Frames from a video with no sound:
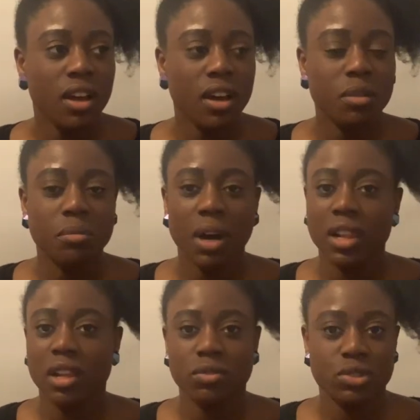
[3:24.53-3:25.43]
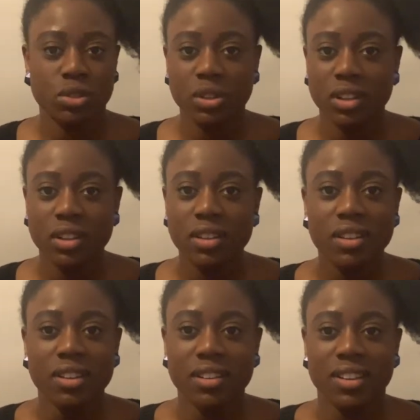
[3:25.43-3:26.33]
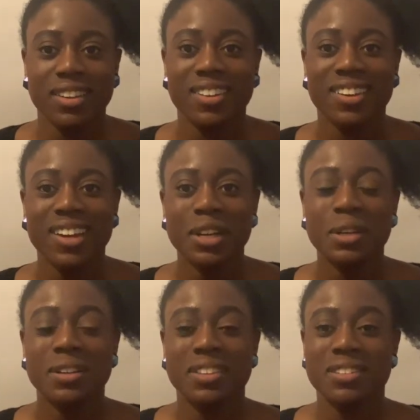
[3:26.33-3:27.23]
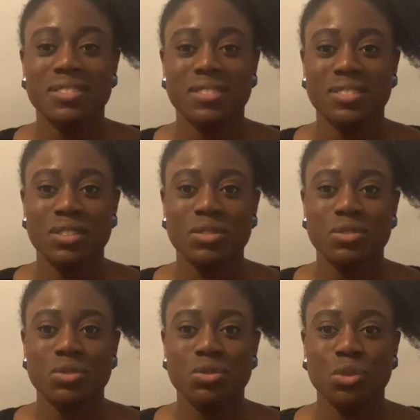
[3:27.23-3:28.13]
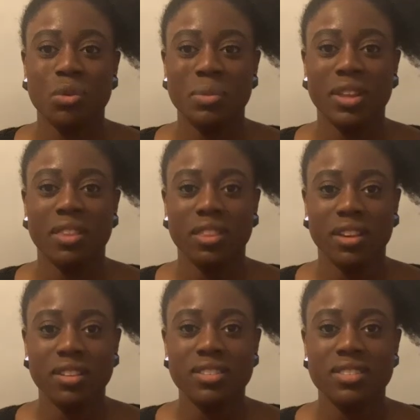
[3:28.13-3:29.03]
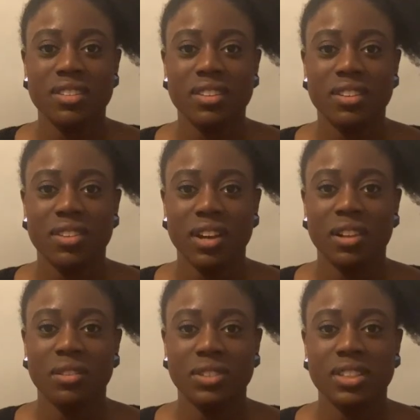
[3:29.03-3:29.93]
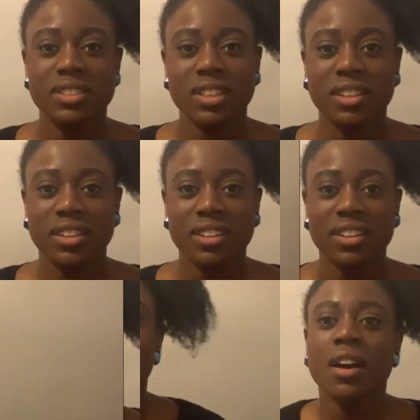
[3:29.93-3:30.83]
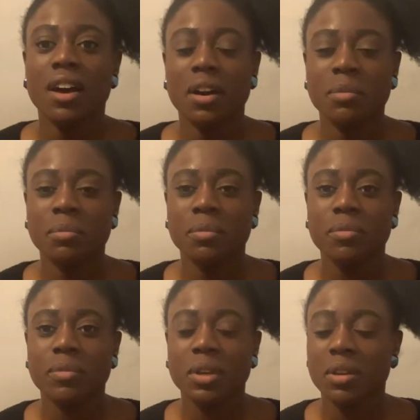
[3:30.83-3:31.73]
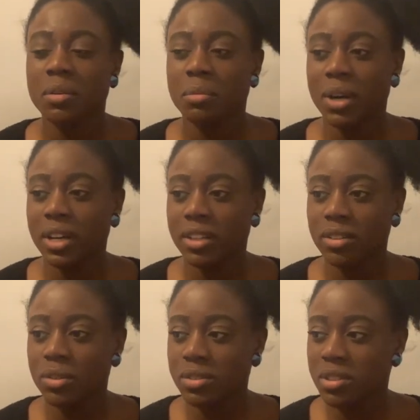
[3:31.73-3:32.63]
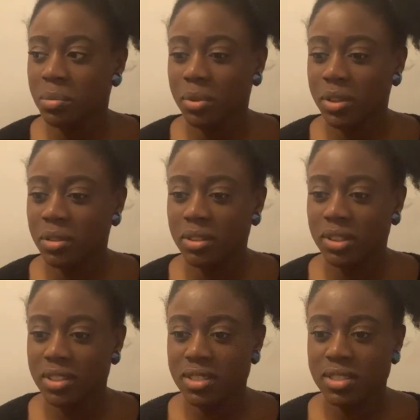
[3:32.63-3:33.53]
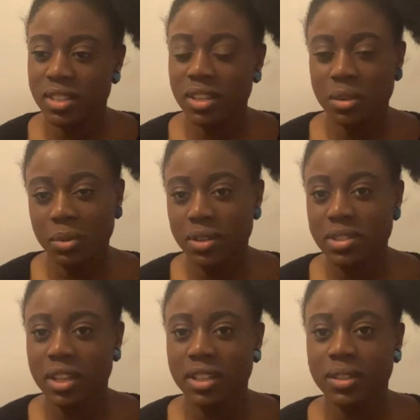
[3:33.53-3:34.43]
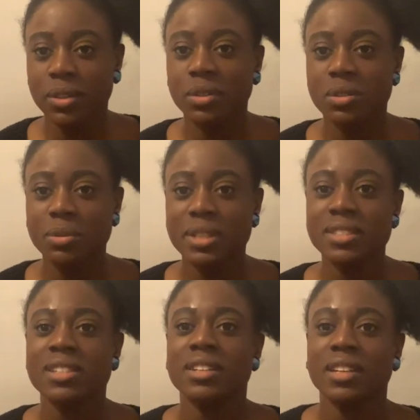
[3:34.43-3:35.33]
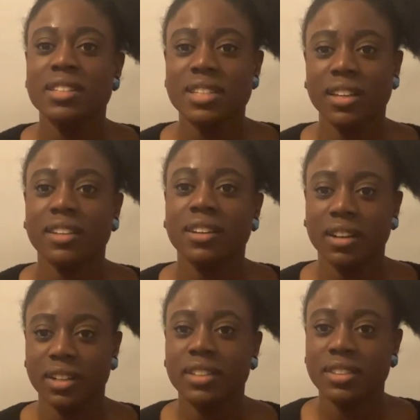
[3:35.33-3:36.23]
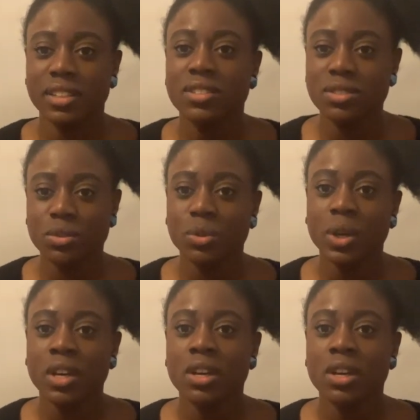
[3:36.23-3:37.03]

I love chocolate. Like there's just so many things that I love eating. But I got to the point this year where I was like, no, 2019, I need to